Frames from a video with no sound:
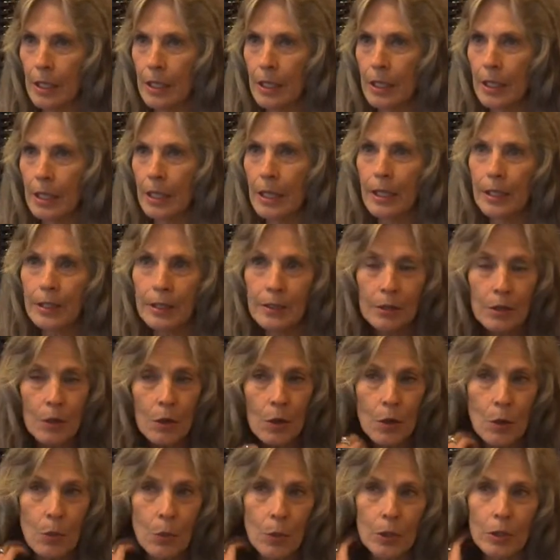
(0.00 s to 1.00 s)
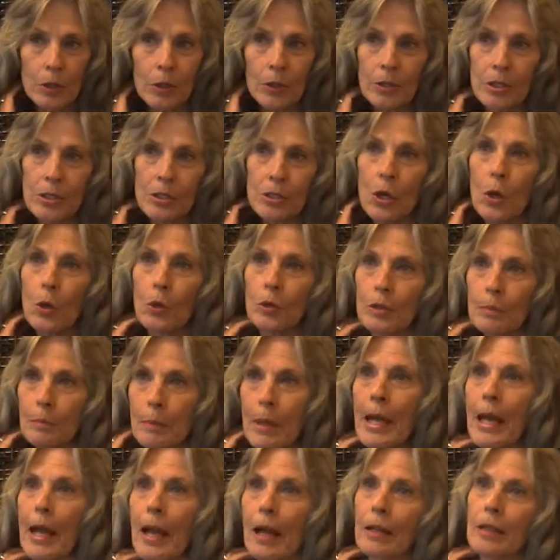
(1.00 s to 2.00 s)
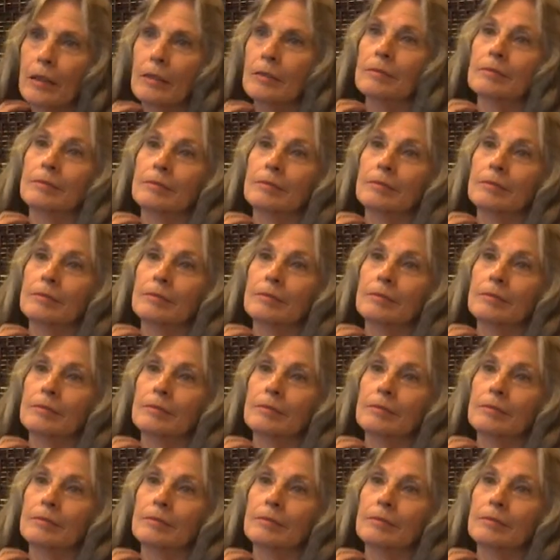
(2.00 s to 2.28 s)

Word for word: And the whole world is holding back.